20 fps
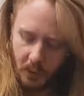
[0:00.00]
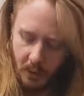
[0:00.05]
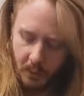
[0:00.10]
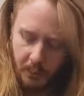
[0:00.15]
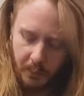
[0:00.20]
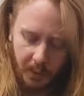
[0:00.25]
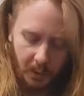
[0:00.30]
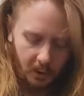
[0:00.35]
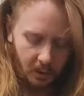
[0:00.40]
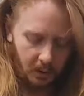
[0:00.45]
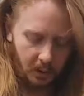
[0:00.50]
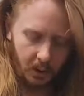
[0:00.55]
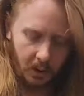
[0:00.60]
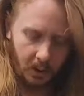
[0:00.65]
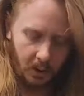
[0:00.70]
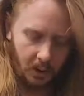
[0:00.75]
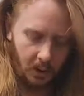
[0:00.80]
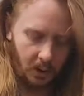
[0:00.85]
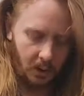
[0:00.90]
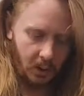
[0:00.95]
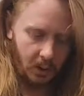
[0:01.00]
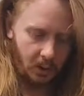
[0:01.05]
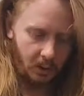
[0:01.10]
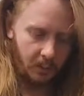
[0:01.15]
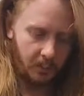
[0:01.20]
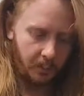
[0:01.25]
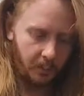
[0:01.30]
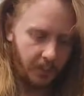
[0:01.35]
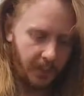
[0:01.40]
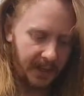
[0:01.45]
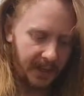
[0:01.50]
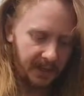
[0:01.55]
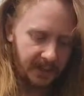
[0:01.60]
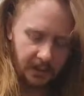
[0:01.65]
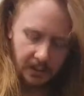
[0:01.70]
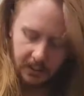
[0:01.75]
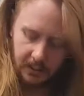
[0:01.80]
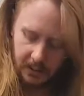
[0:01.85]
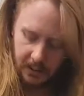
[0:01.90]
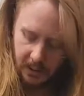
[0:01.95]
But
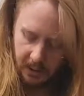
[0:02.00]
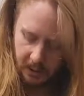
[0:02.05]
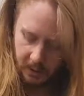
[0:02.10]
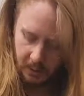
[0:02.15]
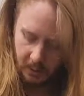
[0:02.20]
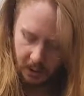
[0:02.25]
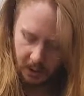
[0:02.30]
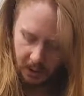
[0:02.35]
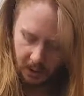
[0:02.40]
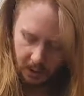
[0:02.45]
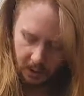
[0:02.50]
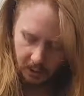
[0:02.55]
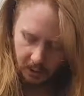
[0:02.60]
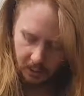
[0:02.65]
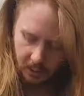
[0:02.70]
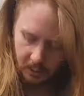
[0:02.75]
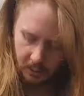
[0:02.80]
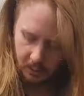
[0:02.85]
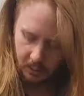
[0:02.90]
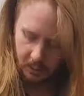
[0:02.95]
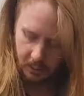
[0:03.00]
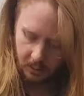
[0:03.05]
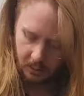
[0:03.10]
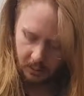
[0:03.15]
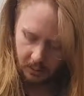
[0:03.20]
basically, you can